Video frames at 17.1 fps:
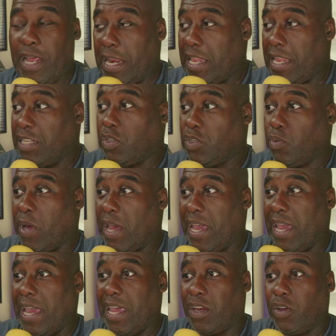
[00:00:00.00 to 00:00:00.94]
And this
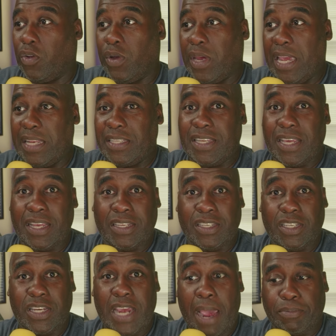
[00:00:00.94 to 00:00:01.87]
way, it creates a
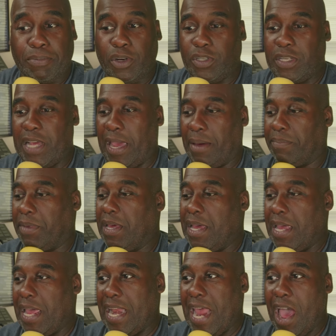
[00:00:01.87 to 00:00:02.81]
chapter type.
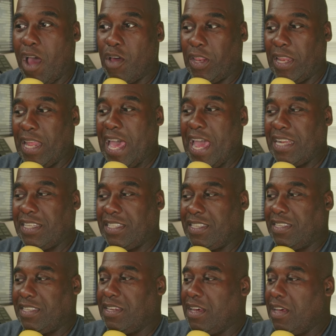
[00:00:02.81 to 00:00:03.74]
And now
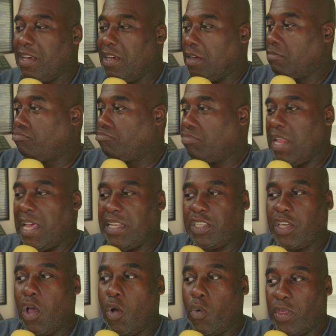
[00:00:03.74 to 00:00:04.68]
let's
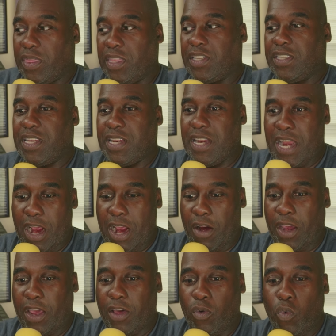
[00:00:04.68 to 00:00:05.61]
let's go with the
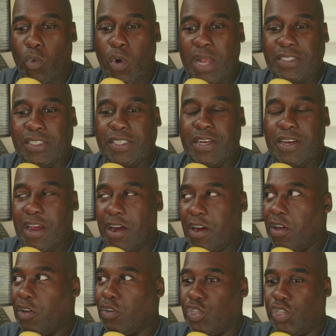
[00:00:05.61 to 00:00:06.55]
scenario. What
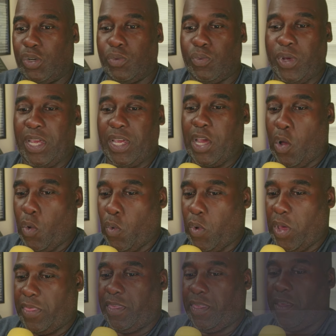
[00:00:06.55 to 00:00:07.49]
scenario should we go with?